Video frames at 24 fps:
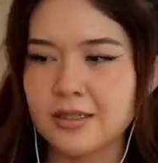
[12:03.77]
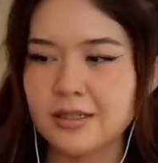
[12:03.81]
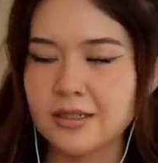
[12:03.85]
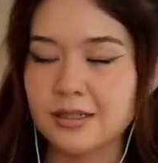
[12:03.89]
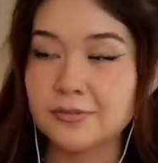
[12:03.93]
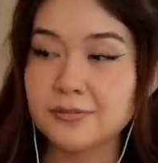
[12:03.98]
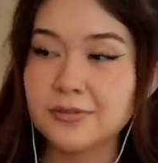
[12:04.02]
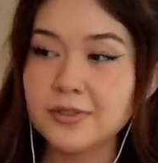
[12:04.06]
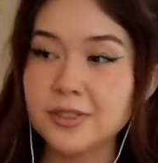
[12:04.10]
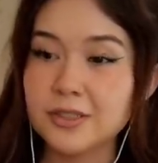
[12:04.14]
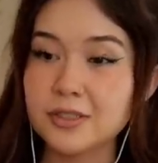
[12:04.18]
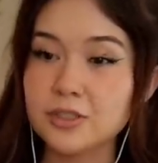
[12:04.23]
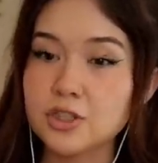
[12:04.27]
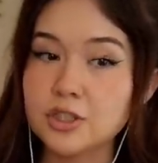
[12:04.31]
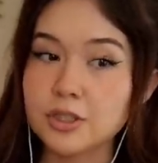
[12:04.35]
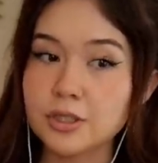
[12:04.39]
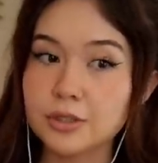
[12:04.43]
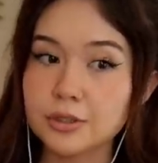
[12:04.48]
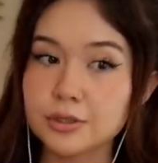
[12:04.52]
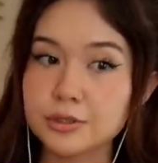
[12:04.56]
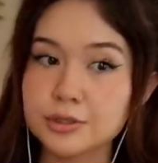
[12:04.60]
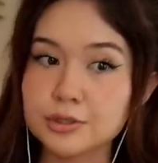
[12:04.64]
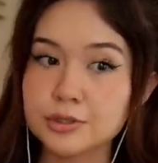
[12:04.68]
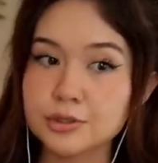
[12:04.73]
feel like she
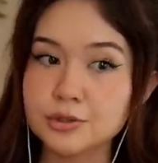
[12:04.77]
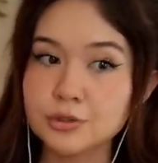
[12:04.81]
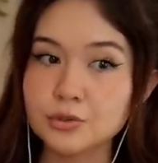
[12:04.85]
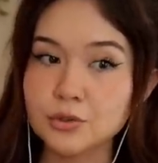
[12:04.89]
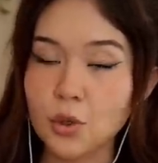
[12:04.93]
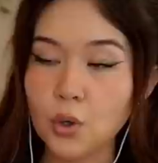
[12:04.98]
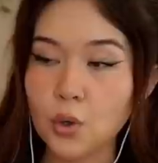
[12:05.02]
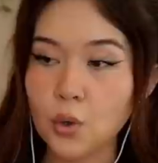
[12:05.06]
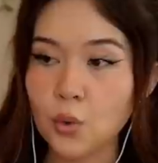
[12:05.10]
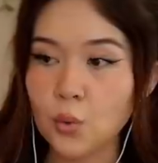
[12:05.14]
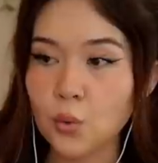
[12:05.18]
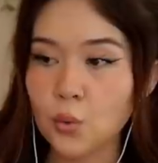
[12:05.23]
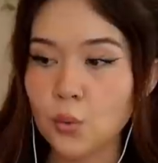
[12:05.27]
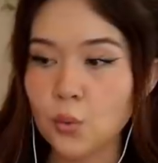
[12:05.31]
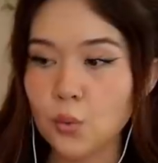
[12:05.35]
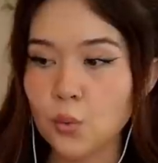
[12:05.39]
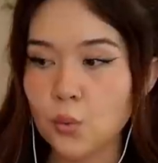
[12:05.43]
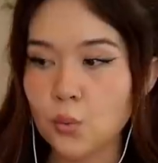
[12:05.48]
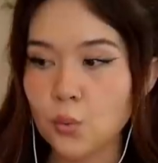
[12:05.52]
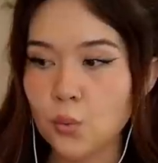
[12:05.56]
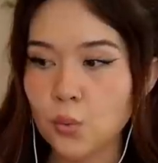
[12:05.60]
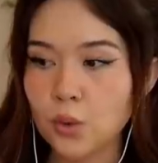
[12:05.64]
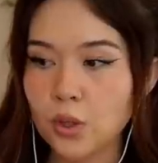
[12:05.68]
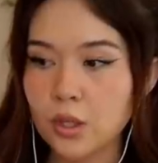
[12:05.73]
is so
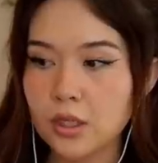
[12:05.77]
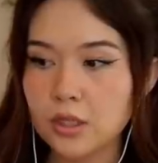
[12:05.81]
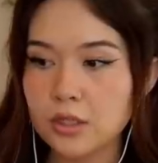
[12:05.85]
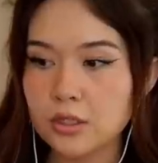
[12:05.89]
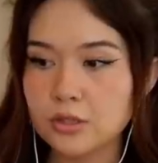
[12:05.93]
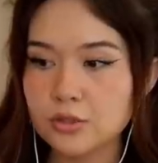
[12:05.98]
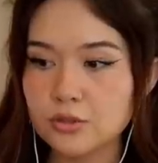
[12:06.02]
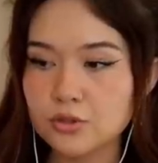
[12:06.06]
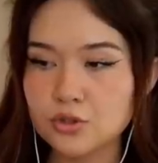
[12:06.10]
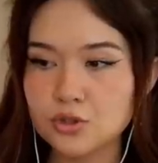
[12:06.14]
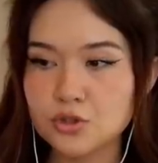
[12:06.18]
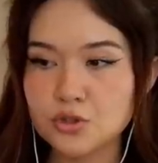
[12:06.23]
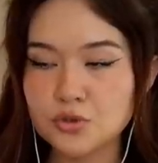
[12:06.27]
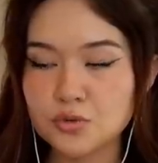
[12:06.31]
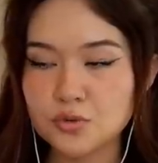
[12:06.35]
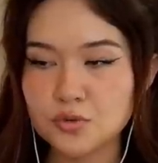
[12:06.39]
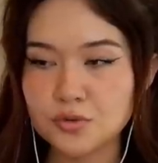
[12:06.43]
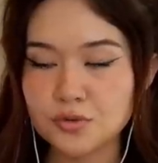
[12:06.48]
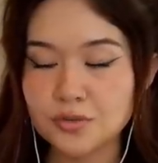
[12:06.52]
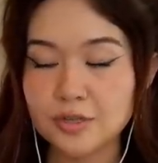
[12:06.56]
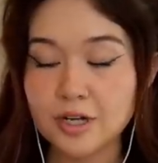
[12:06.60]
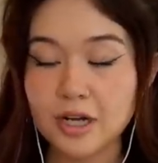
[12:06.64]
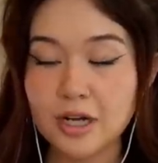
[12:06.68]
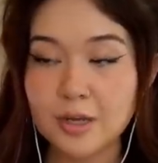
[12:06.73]

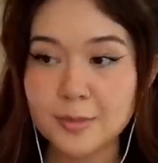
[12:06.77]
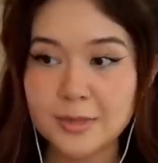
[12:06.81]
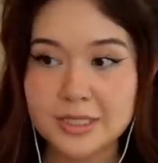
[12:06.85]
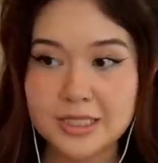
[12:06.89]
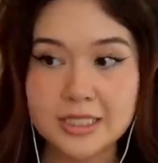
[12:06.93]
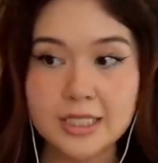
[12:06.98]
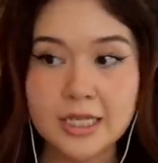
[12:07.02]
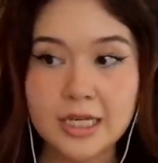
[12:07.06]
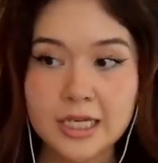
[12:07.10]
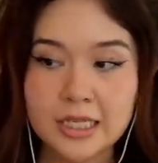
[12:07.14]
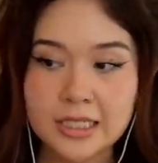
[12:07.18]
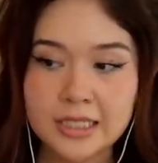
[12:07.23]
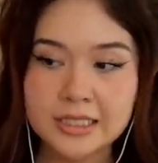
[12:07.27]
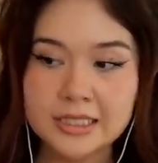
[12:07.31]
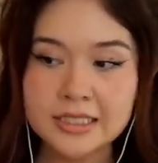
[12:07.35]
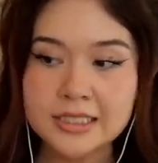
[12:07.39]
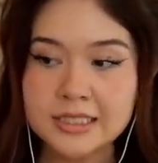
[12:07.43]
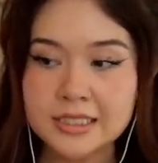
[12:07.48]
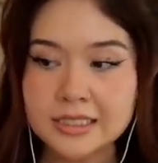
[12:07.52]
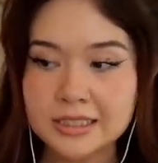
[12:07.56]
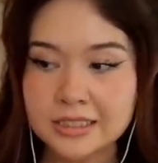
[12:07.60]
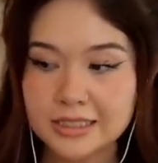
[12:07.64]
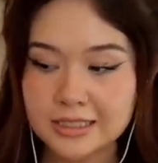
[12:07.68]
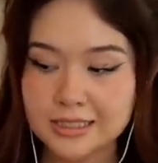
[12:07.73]

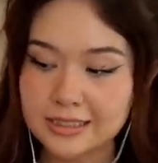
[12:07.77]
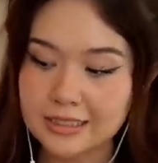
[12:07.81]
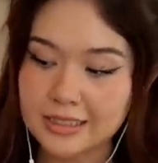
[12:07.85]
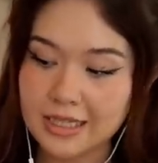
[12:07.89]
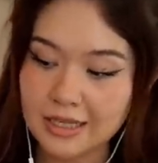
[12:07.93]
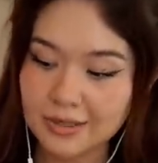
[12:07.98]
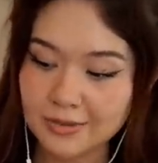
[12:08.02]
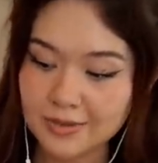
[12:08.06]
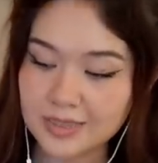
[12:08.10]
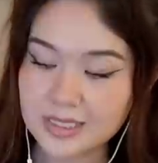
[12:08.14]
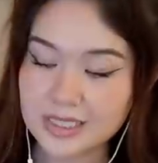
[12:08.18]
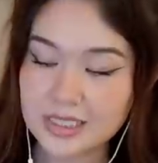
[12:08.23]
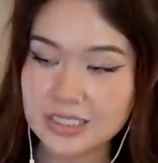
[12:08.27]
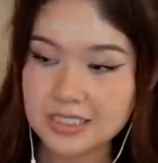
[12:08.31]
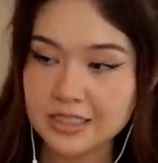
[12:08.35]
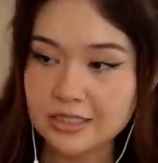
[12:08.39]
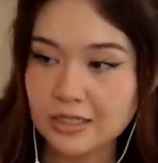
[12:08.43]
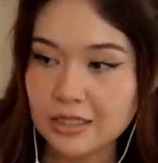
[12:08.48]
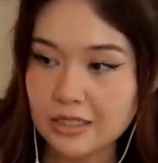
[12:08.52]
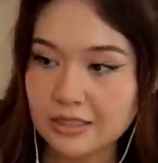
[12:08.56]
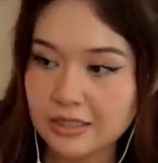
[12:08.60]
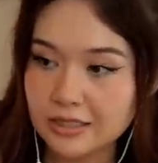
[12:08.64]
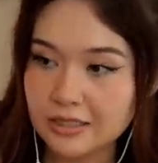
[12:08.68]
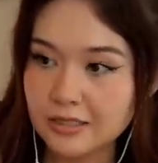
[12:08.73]
traumatized. Is that what he's
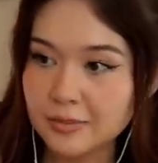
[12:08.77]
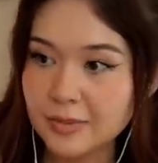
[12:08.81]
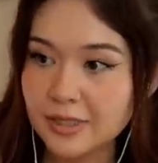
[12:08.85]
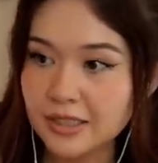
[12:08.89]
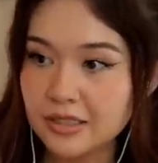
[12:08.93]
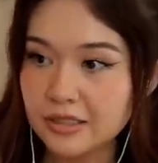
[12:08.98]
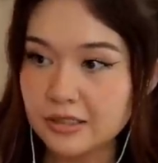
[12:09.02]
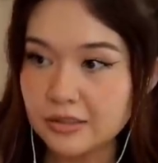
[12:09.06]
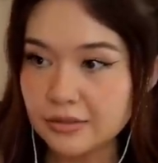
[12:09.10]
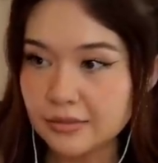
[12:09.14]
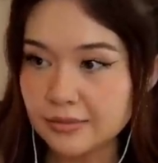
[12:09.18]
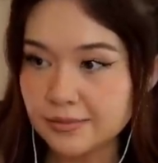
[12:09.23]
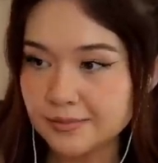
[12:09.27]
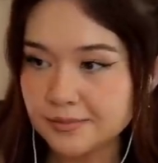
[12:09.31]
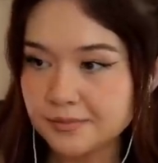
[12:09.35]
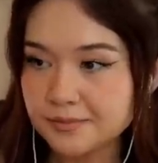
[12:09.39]
talking about?